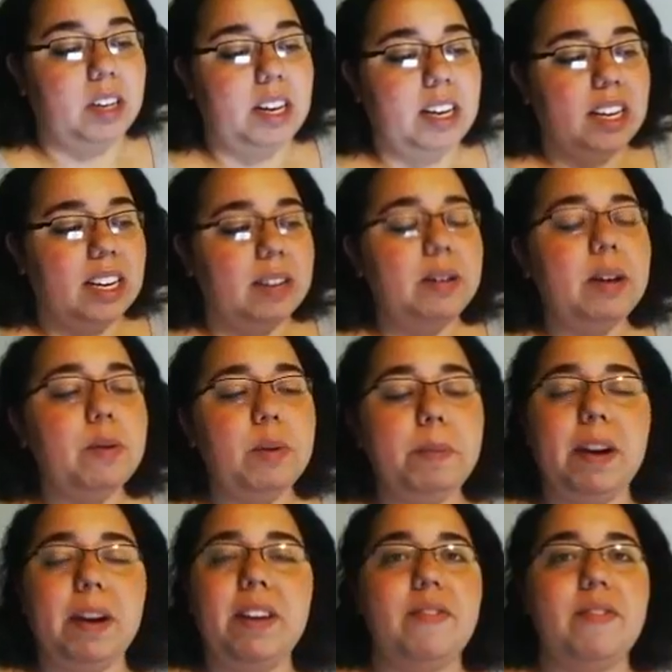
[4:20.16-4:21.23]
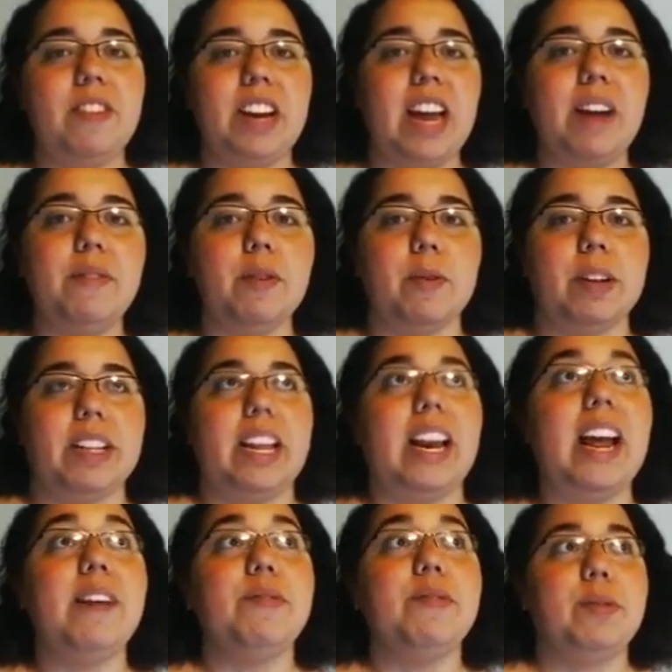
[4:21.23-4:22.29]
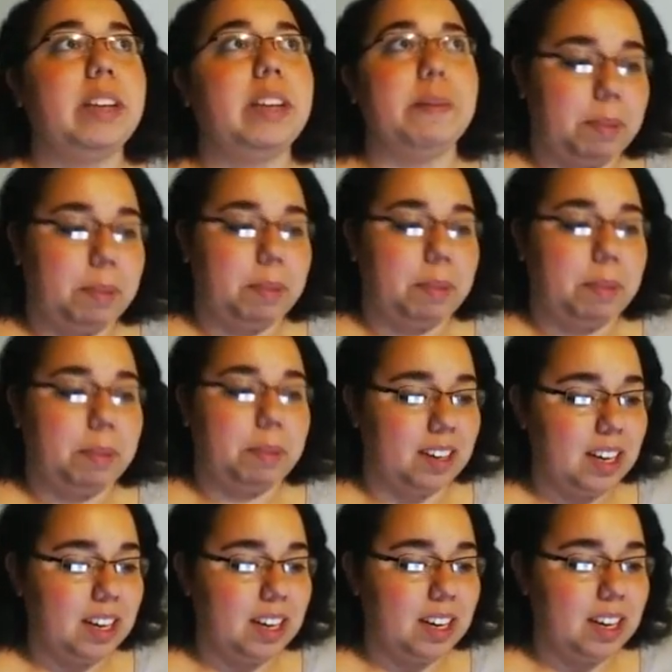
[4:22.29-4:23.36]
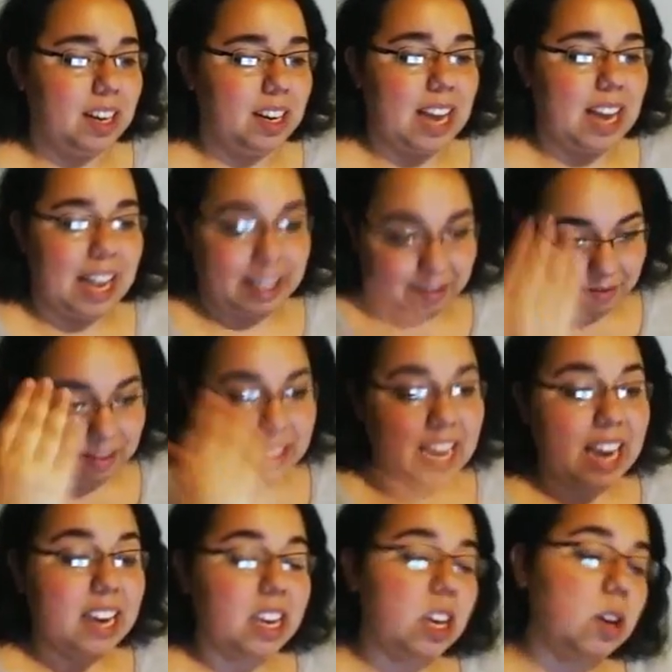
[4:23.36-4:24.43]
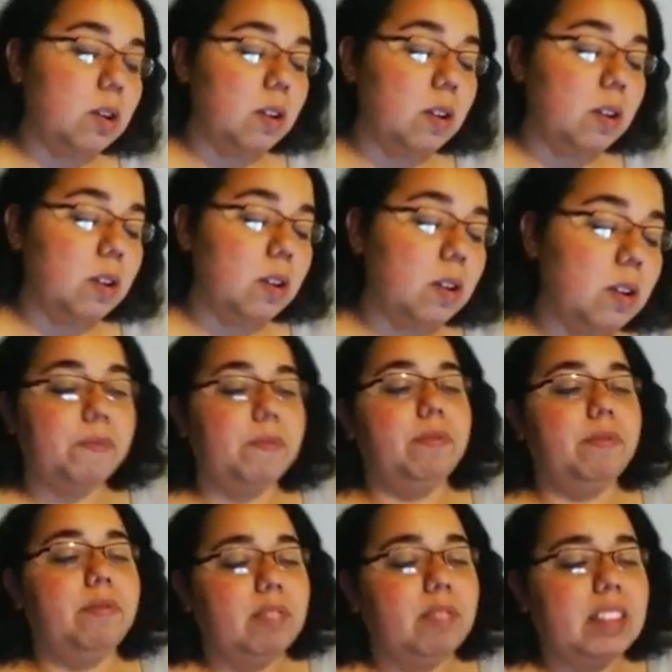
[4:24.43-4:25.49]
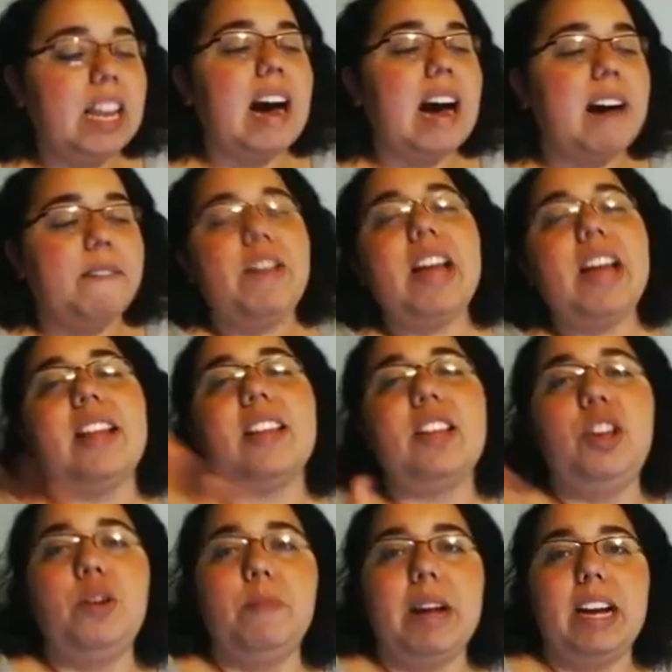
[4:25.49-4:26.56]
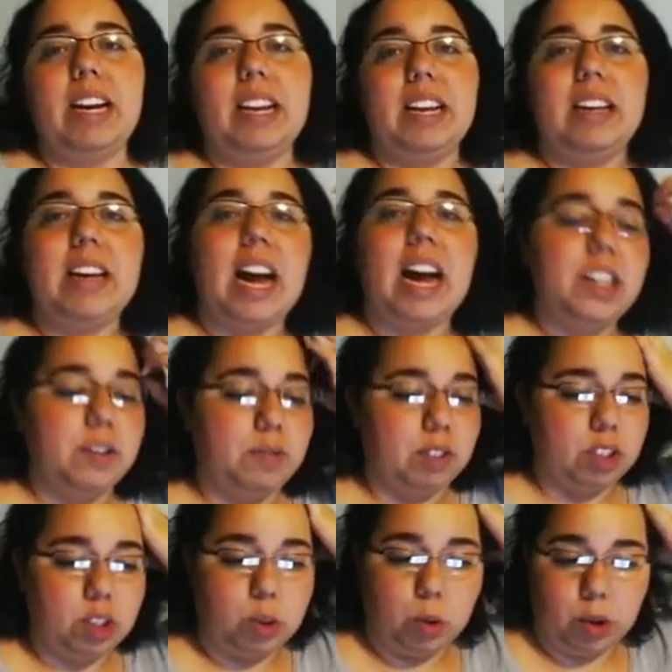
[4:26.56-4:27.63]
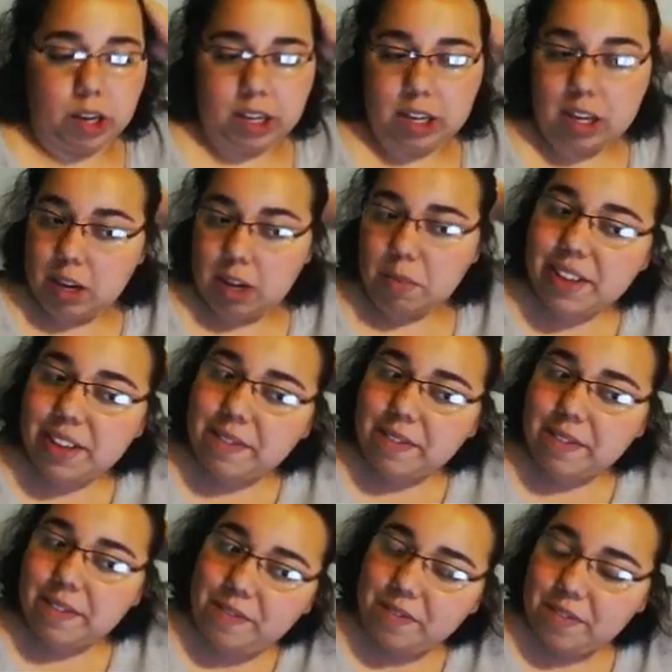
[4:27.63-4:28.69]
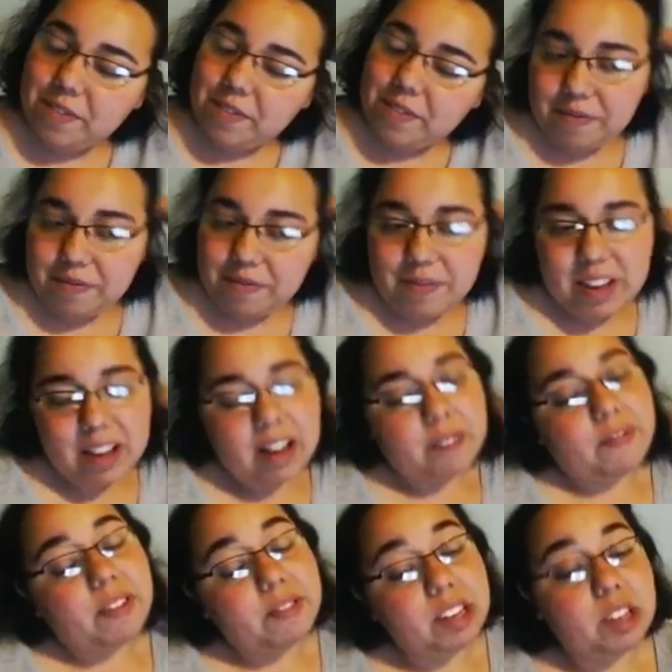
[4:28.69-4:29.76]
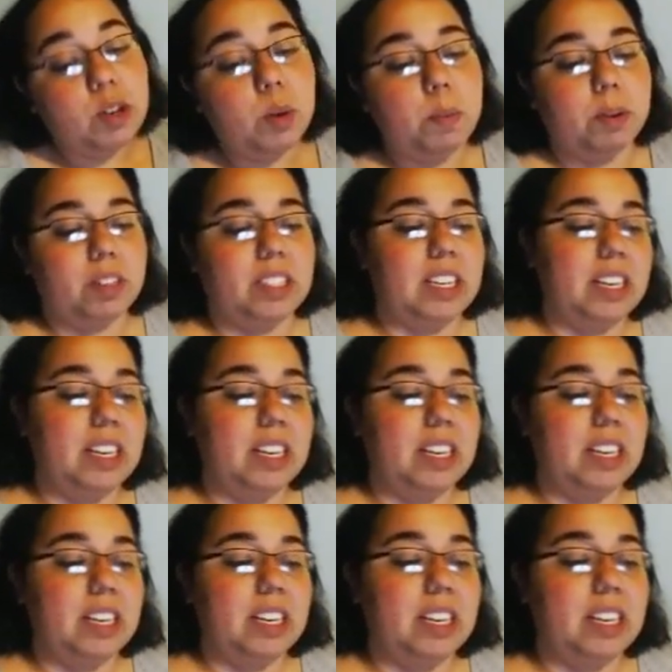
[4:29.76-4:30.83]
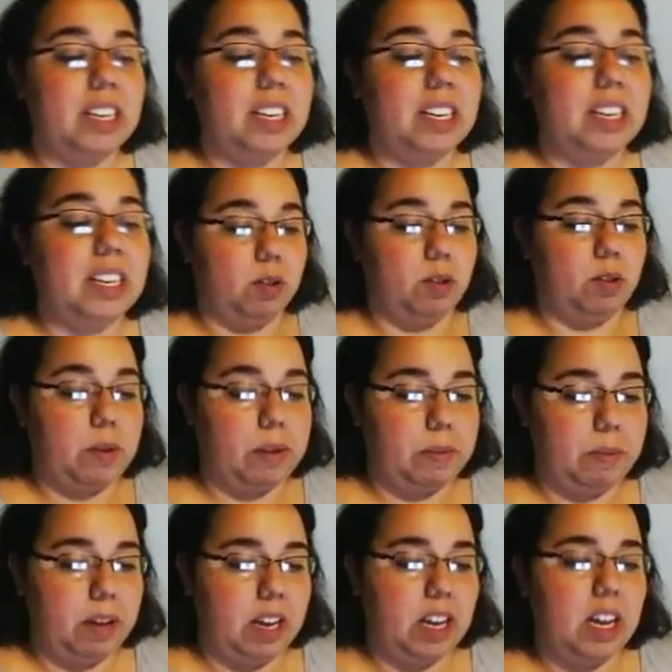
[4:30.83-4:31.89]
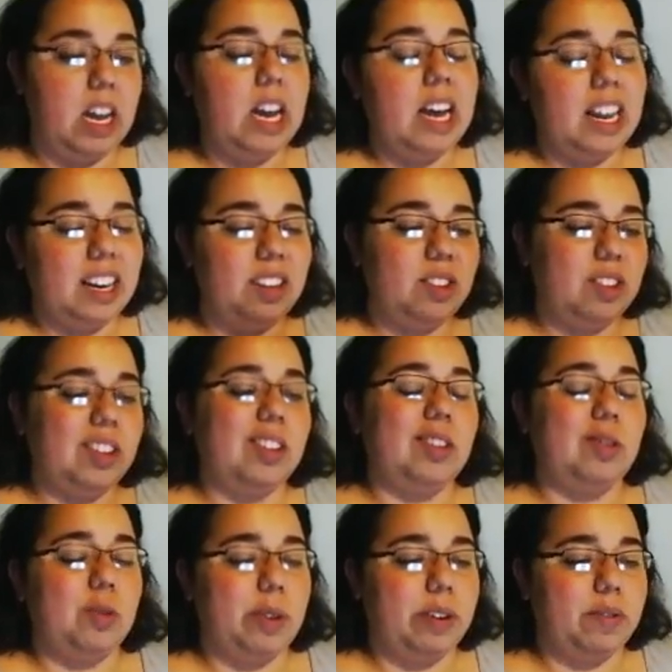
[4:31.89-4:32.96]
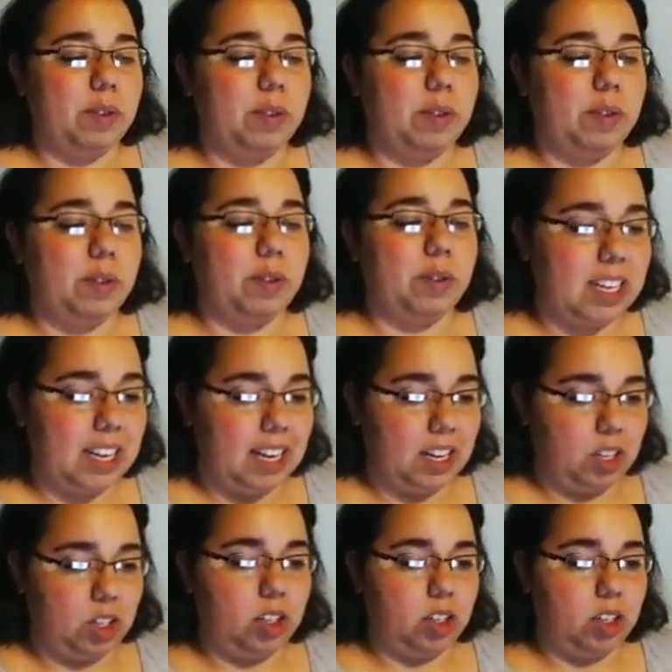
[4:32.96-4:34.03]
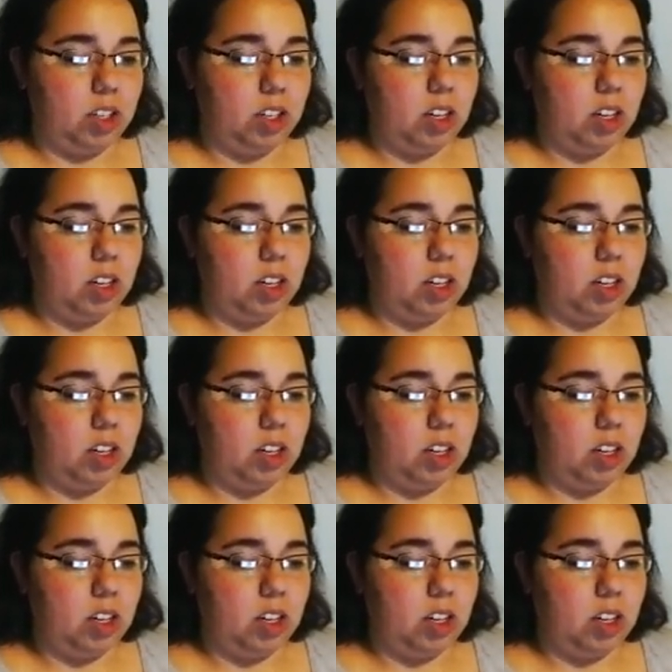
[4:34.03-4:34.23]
It would benefit everyone, that everyone can be happy. And thank you, faith in humanity kind of restored. More than 52% people agree with me, and then 24% each.